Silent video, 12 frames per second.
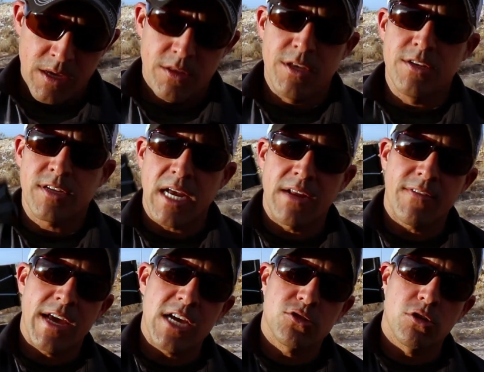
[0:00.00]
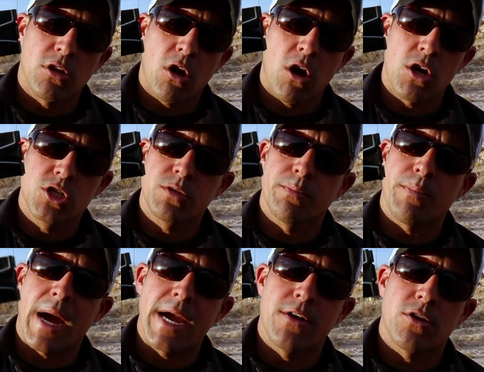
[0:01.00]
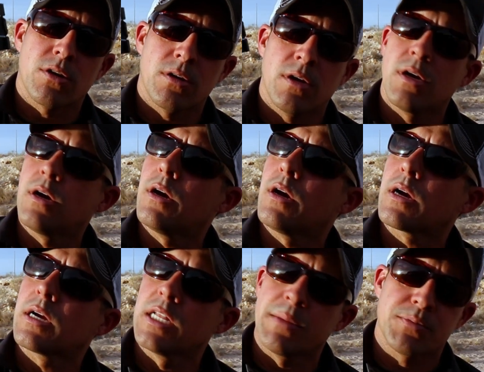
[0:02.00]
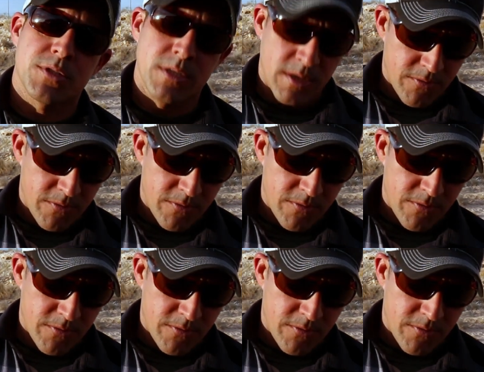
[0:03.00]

these kind of extra large binder clips.